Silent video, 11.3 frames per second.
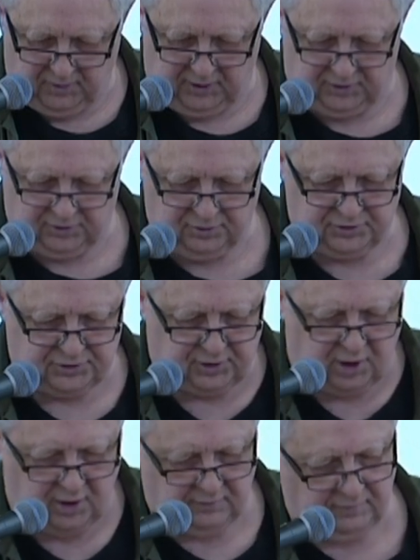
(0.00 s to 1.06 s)
be too
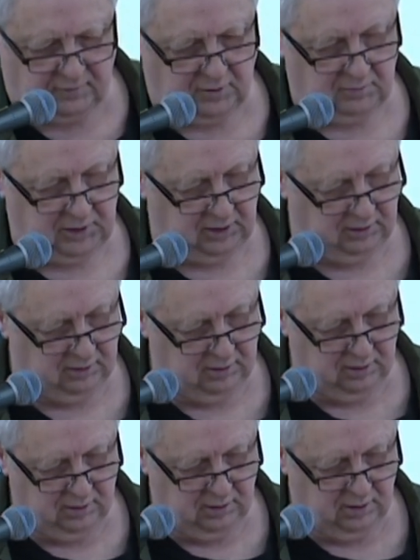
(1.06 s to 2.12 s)
strong for me,
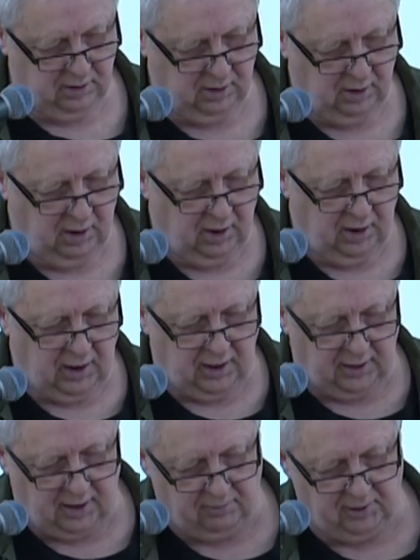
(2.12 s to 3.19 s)

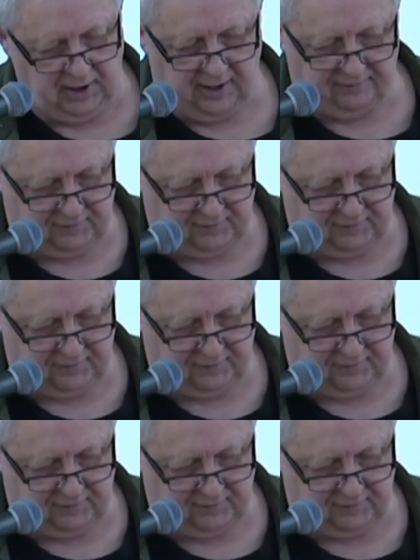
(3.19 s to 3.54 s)
and I would have